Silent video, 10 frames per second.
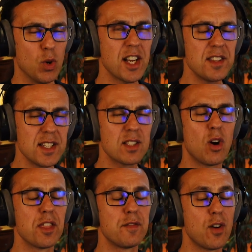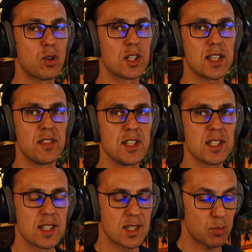What I did on the vocals, and
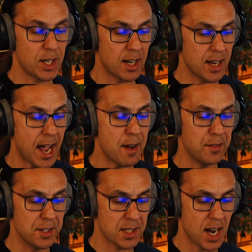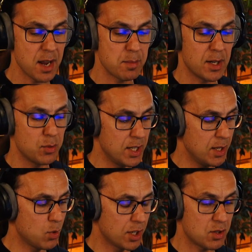this is when I have the time and
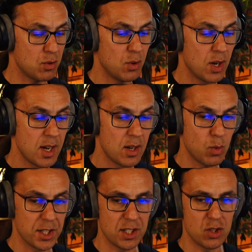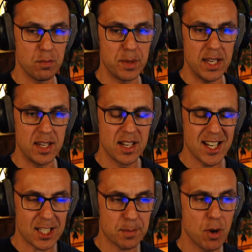really want it to be
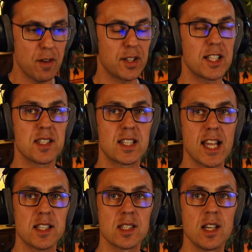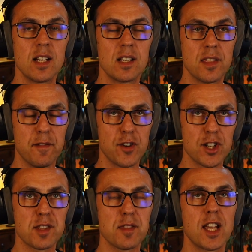as perfect as it gets, the
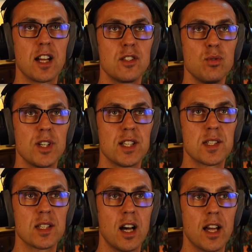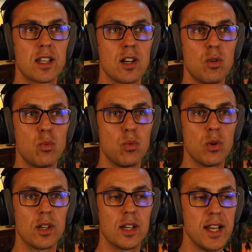first thing I do is I go
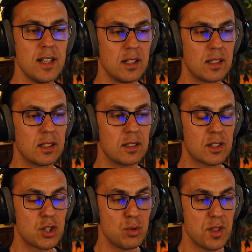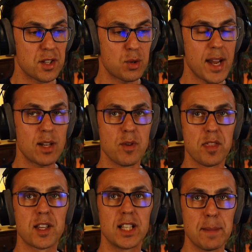into the track
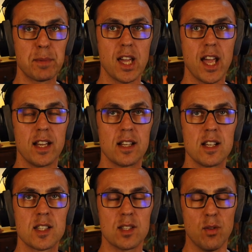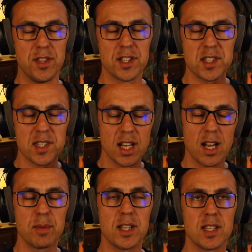with clip gain. So this
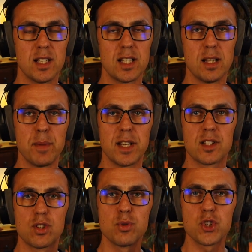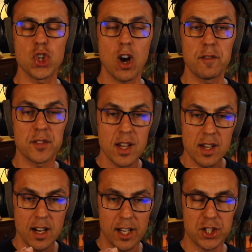syllab is a little bit too soft.
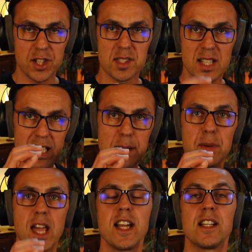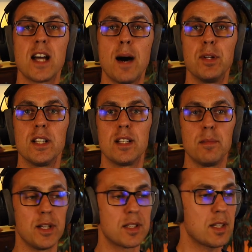I just clip gain it up a little bit.